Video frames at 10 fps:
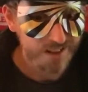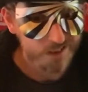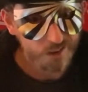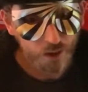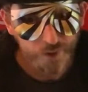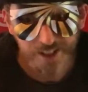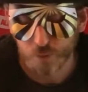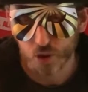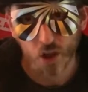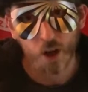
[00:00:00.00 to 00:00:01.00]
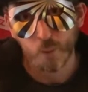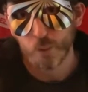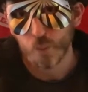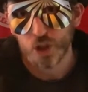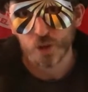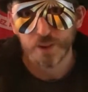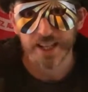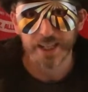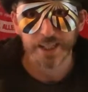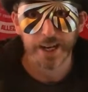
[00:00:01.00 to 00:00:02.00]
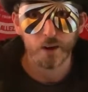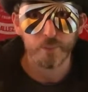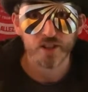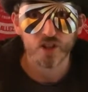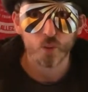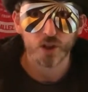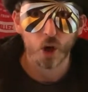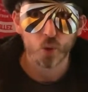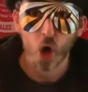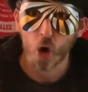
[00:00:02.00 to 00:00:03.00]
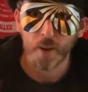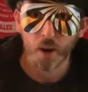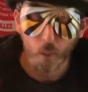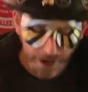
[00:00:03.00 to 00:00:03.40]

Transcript: is a reasonable side, but we should be taking care of business with those home